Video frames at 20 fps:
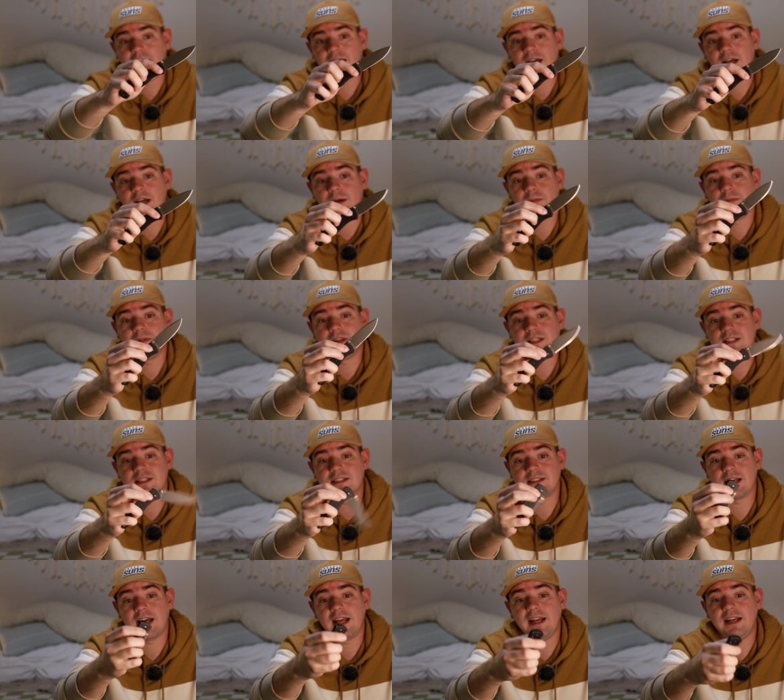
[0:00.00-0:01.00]
Um, the
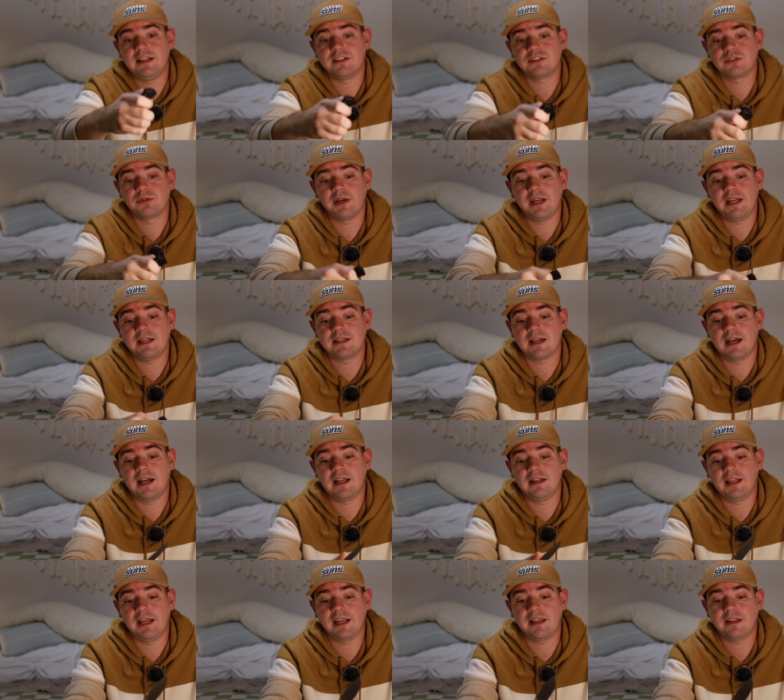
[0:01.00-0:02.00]
design is great.
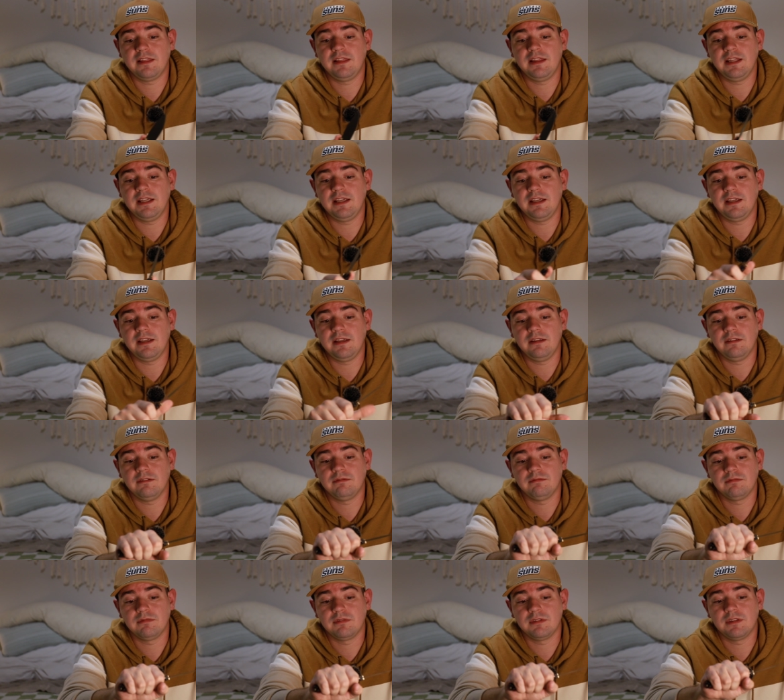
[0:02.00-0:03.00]
I like
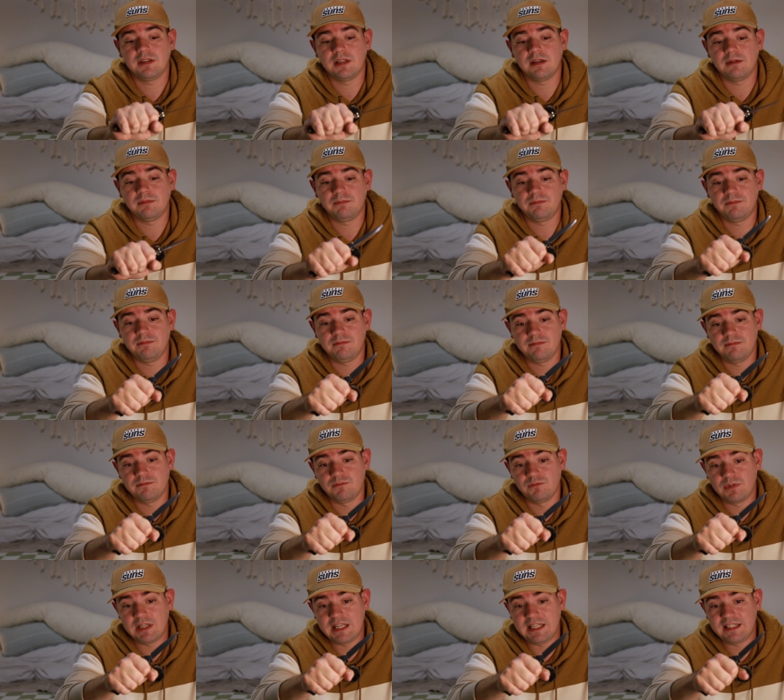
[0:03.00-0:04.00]
the the
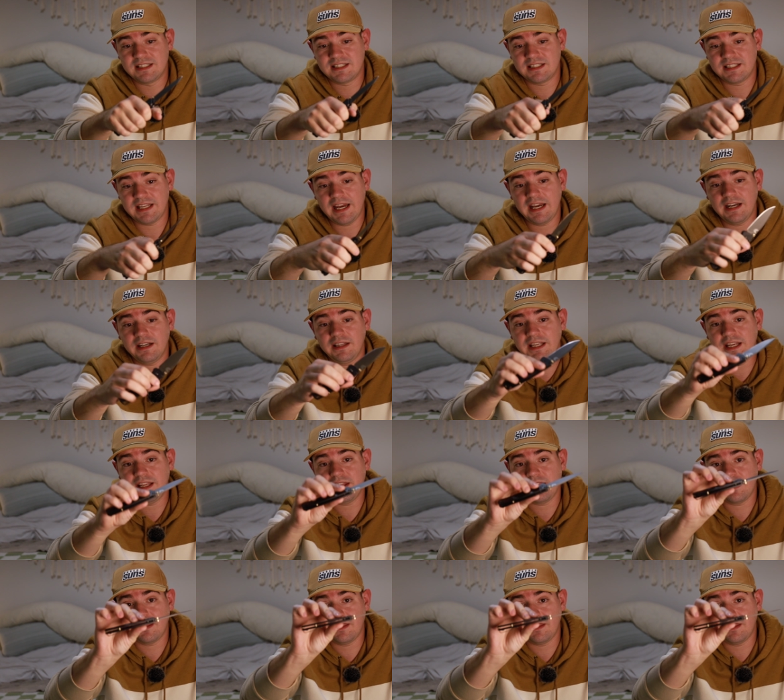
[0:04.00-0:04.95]
insanely